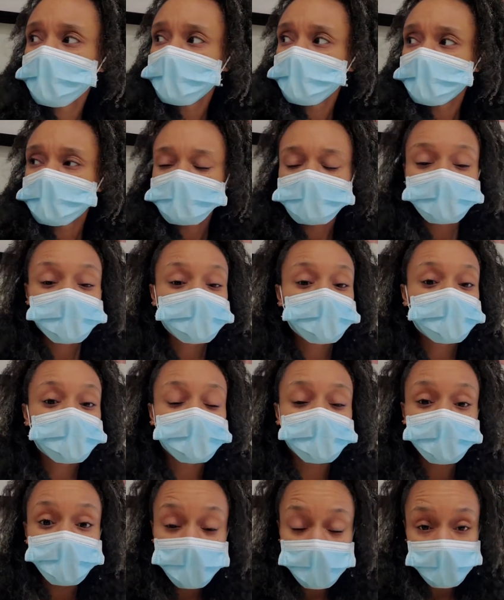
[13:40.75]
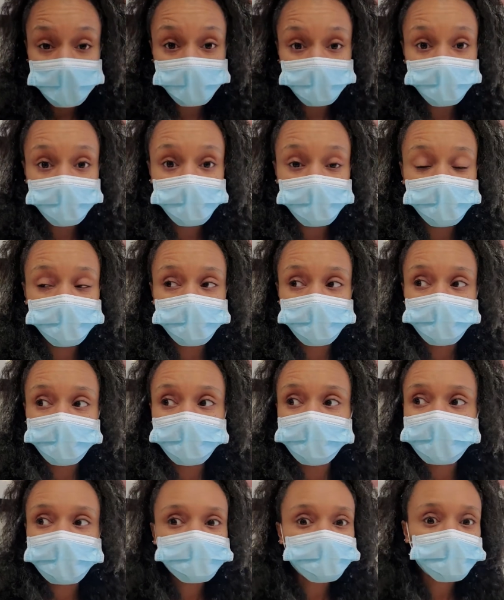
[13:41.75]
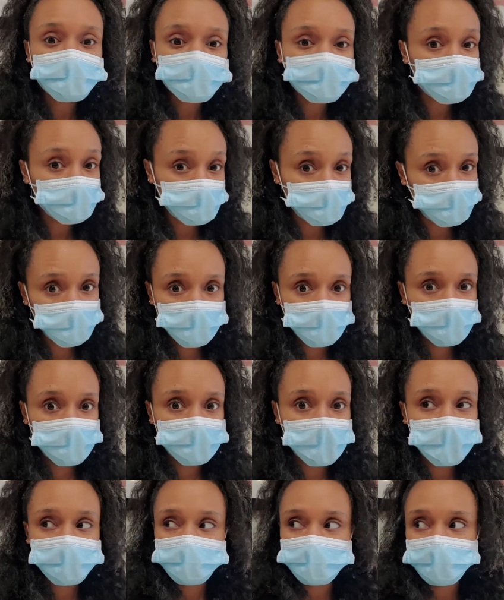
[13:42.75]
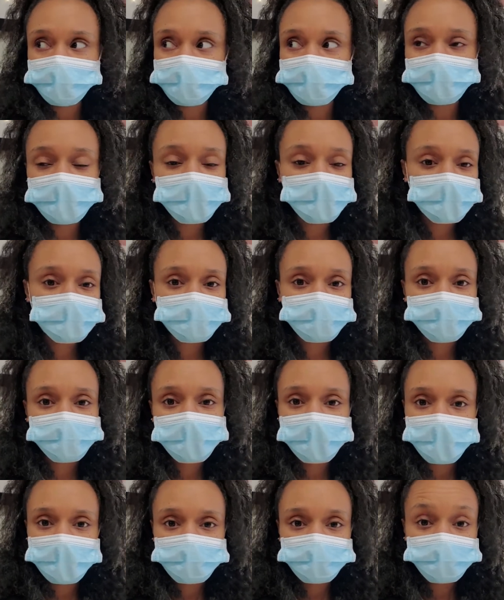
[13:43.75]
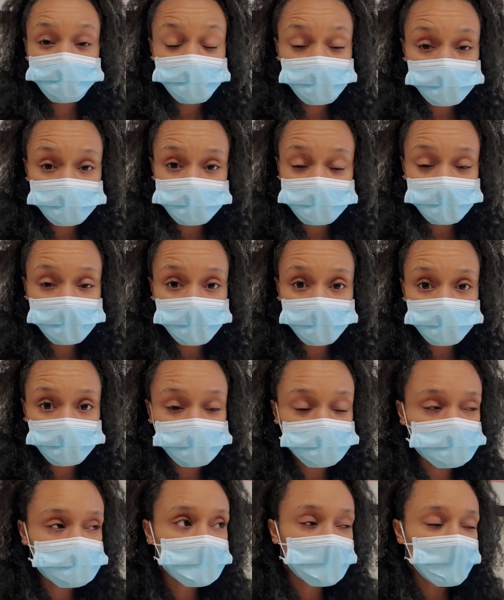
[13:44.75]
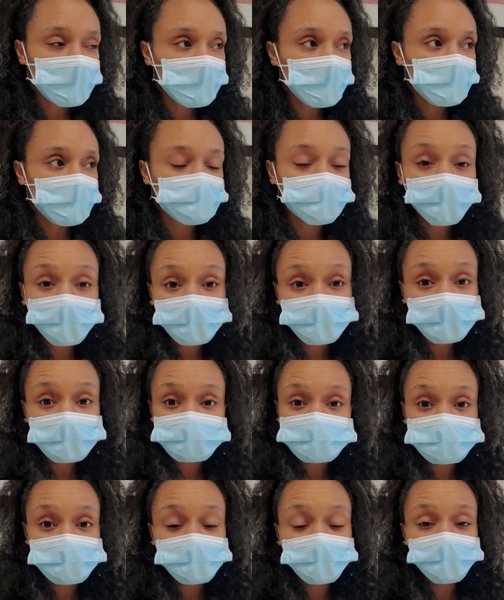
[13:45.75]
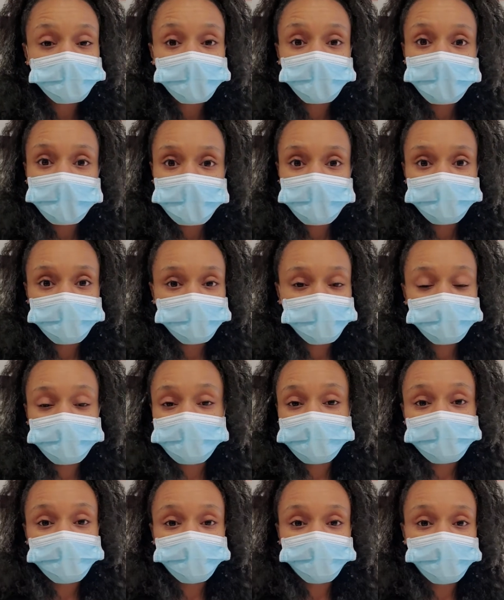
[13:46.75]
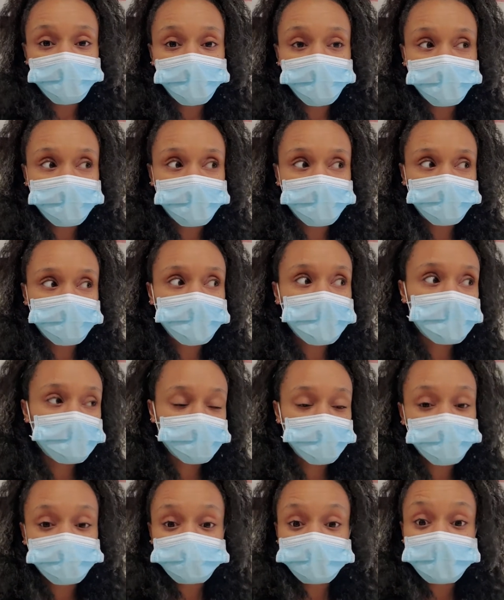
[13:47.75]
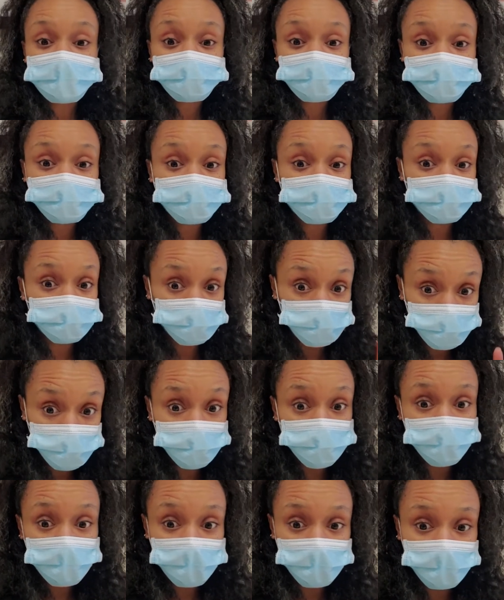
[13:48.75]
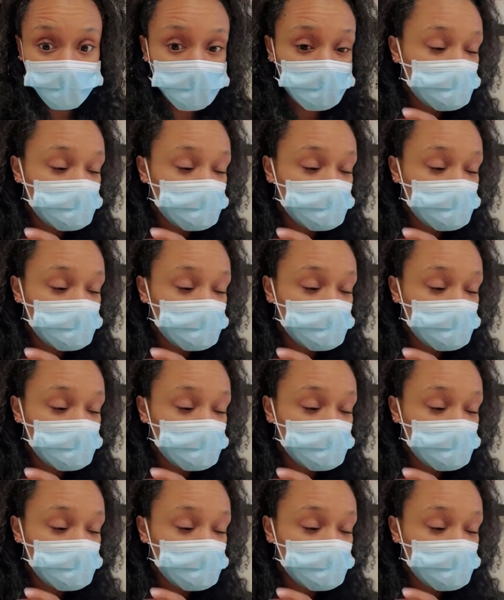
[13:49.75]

So that I remember, but I don't remember paying. I did not pay $200, nor did I set up a payment plan for it. That much I do know.